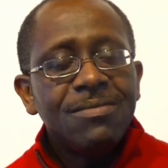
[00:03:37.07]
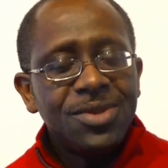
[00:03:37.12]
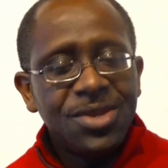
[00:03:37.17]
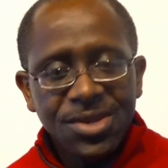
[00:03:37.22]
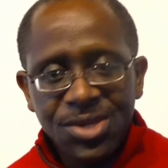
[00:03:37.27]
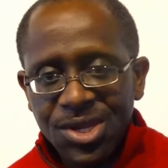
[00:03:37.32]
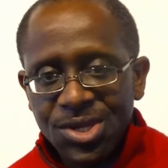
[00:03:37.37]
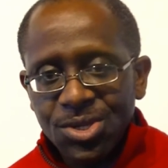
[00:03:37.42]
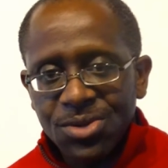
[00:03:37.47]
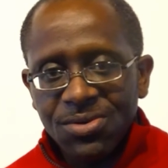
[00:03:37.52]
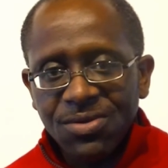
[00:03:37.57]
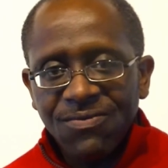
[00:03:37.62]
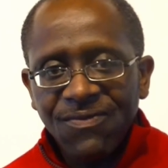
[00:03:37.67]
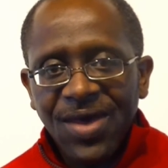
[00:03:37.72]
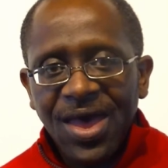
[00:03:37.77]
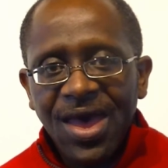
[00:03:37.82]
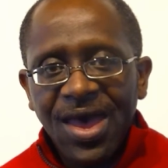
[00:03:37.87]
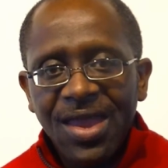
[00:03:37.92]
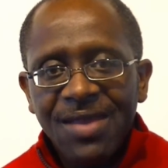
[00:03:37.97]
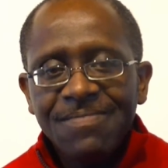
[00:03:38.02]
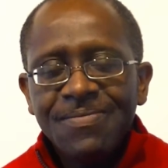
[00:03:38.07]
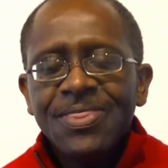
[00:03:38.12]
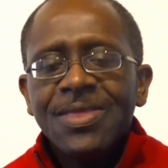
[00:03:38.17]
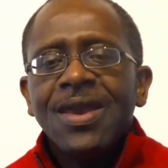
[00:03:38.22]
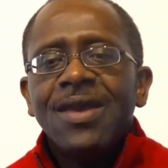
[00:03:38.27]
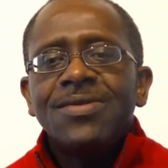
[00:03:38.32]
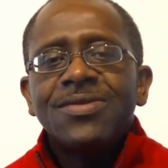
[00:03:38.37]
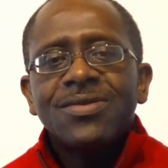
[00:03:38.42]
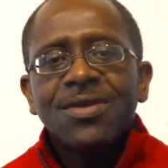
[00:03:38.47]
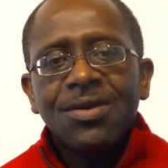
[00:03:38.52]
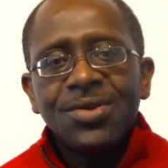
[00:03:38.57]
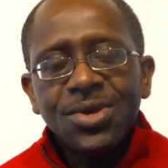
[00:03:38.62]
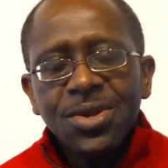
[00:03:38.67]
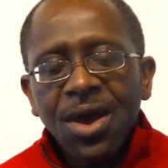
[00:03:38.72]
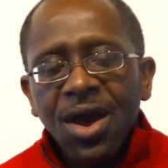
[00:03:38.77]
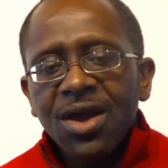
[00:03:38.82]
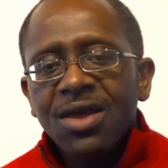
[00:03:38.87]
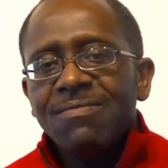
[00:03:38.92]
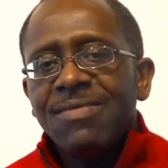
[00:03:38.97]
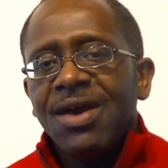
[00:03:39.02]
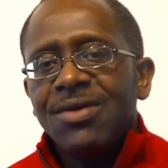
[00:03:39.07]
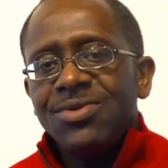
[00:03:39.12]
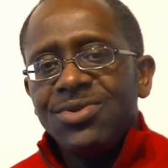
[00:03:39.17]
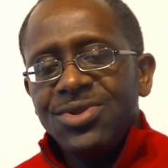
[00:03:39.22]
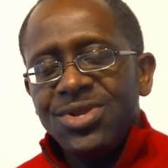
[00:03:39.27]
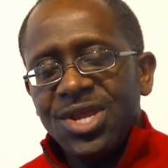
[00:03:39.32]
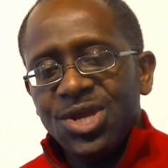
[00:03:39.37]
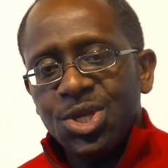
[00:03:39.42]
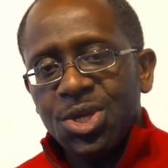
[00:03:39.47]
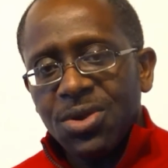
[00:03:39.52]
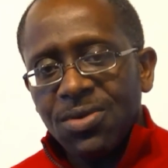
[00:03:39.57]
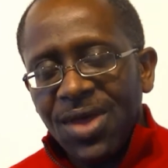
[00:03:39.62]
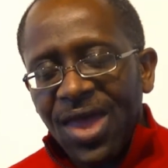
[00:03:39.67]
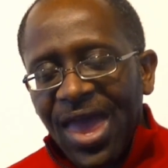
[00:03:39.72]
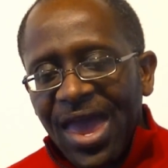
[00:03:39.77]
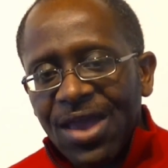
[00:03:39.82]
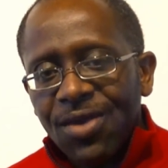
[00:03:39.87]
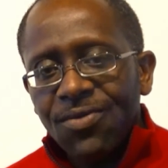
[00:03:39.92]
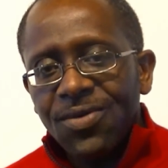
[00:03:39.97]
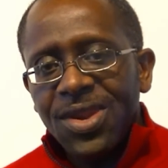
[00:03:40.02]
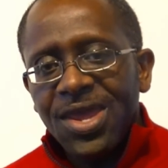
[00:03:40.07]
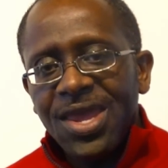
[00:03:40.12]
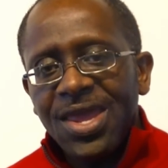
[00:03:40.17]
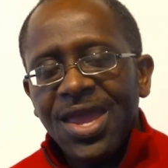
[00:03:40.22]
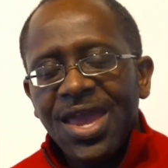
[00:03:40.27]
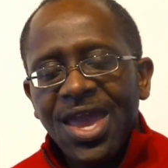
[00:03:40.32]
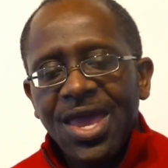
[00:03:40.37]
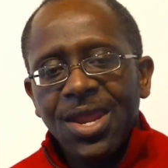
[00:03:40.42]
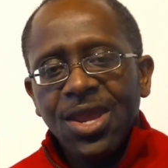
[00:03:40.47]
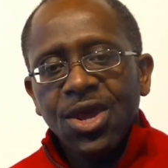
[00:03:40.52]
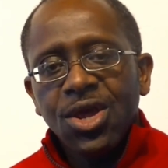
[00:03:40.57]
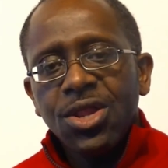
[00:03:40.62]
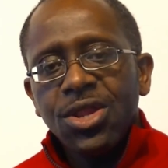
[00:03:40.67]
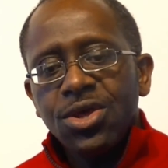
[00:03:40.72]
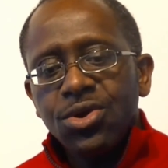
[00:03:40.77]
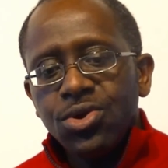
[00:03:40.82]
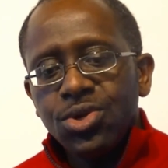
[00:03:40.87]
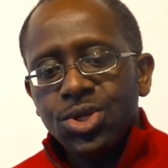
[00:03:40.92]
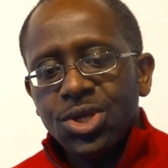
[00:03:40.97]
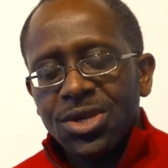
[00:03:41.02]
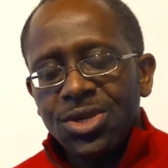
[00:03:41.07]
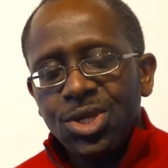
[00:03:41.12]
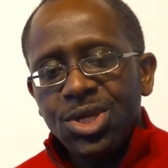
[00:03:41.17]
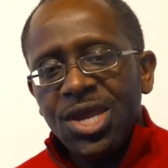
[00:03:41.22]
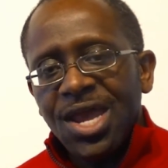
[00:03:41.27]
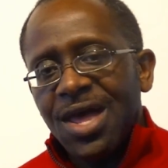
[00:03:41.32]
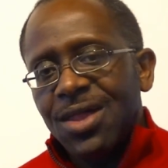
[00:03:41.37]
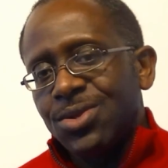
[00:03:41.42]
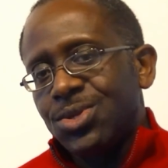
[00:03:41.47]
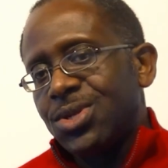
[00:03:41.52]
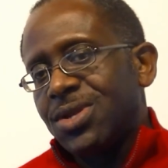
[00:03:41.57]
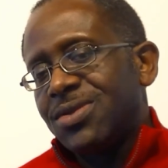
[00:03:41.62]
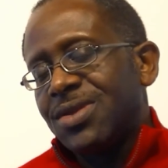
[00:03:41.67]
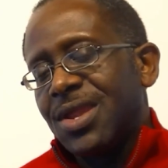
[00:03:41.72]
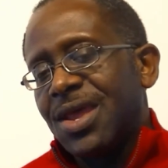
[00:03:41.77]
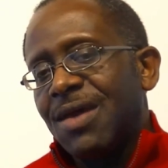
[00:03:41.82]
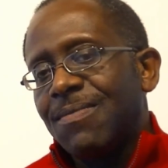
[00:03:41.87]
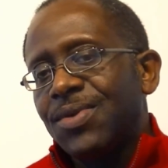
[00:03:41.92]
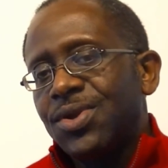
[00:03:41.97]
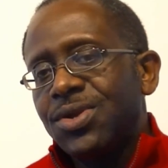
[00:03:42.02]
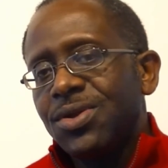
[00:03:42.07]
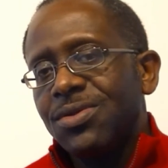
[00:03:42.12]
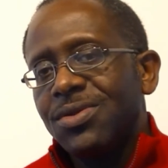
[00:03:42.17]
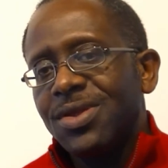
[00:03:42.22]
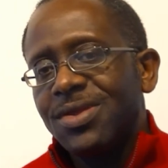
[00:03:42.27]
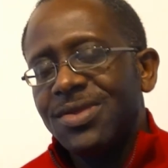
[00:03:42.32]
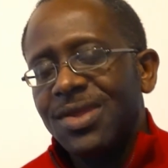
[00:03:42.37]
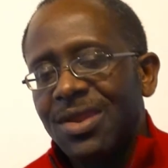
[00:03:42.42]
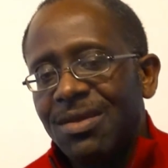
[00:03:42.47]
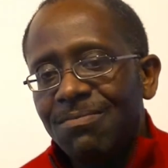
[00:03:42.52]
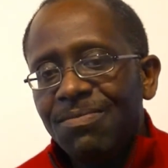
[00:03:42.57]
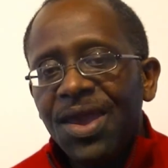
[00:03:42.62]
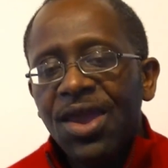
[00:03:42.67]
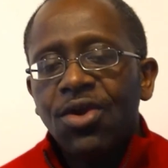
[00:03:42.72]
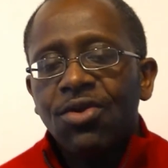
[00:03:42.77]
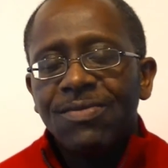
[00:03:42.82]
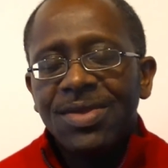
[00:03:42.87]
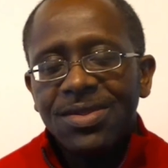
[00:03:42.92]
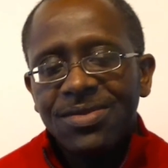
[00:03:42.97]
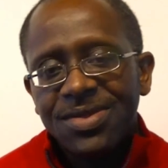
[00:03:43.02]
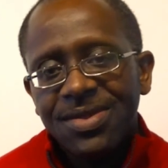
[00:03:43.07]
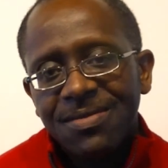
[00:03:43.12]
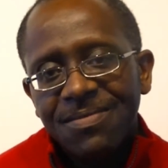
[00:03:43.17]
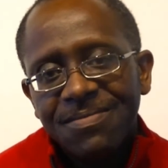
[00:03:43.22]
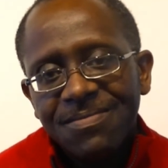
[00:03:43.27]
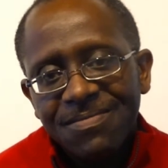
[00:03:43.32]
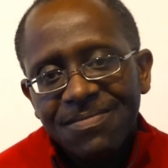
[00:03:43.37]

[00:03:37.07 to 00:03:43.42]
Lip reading: the digital divide, and start talking about digital equity and inclusion challenges and opportunities and impairments.